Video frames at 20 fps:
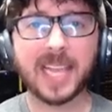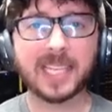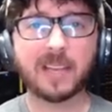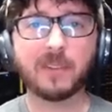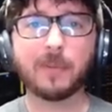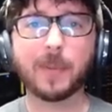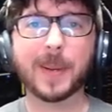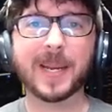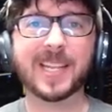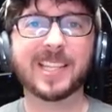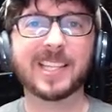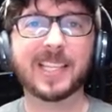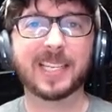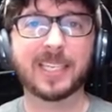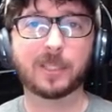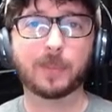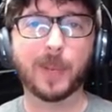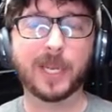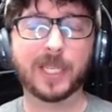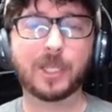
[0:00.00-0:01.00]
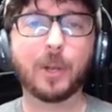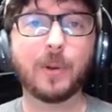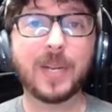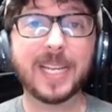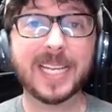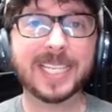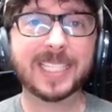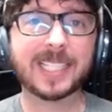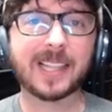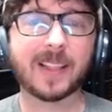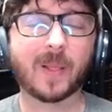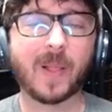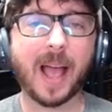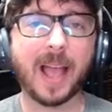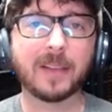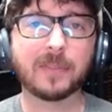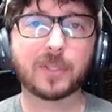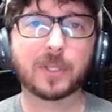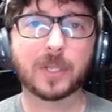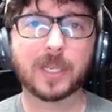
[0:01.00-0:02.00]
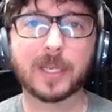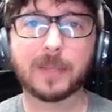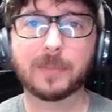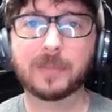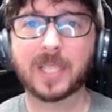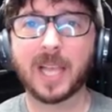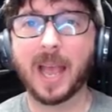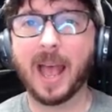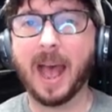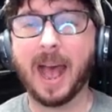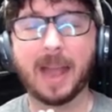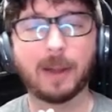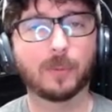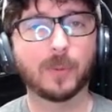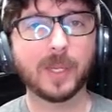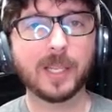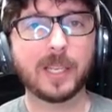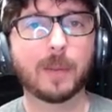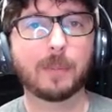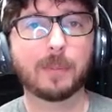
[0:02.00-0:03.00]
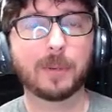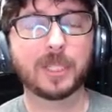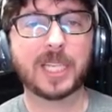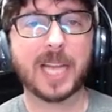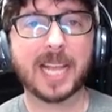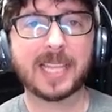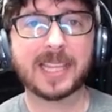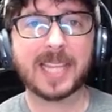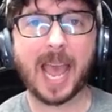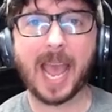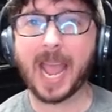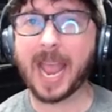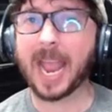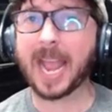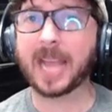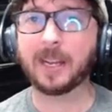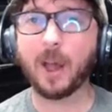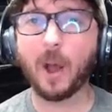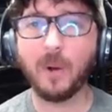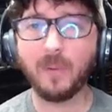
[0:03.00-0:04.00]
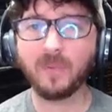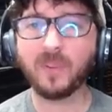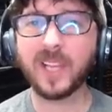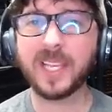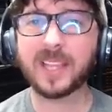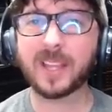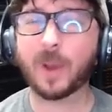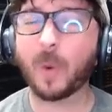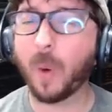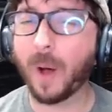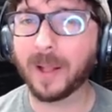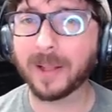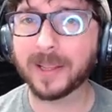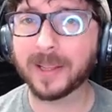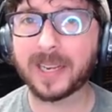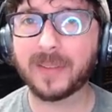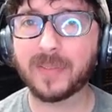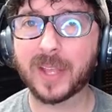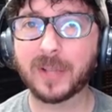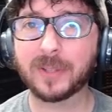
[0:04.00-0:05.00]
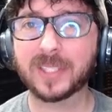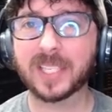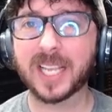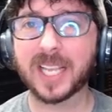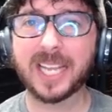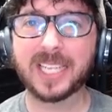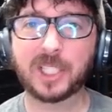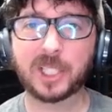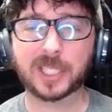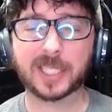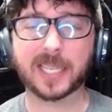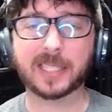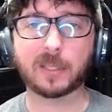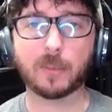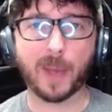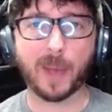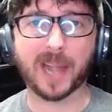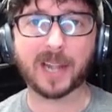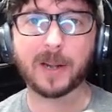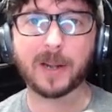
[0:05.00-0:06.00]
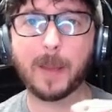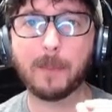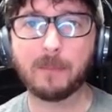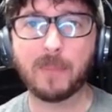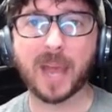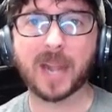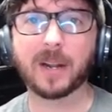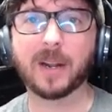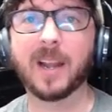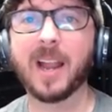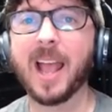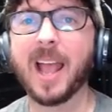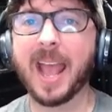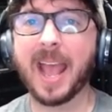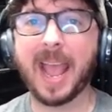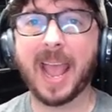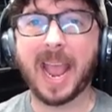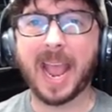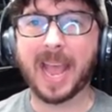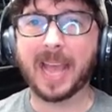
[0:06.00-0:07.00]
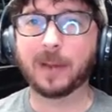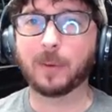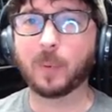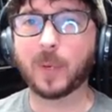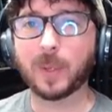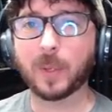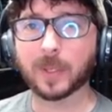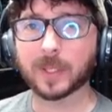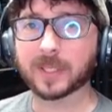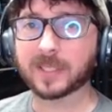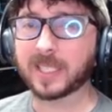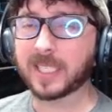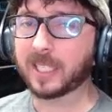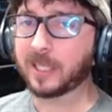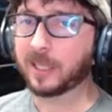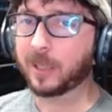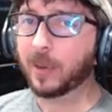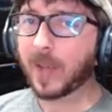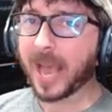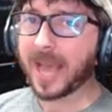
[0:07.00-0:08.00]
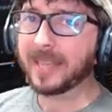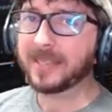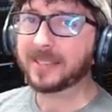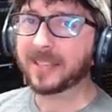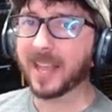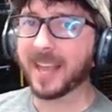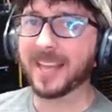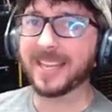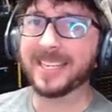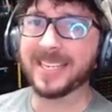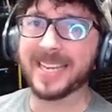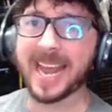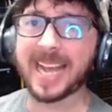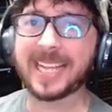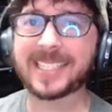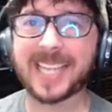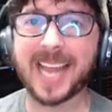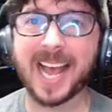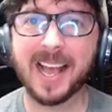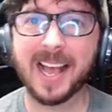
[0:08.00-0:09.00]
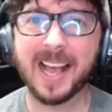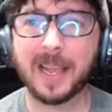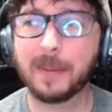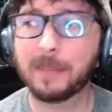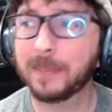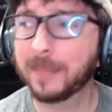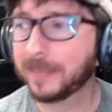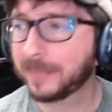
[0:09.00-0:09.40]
everybody that has been tuning into the live streams. I really appreciate that. And hopefully the quality of those just gets better and better and we will see you guys next time.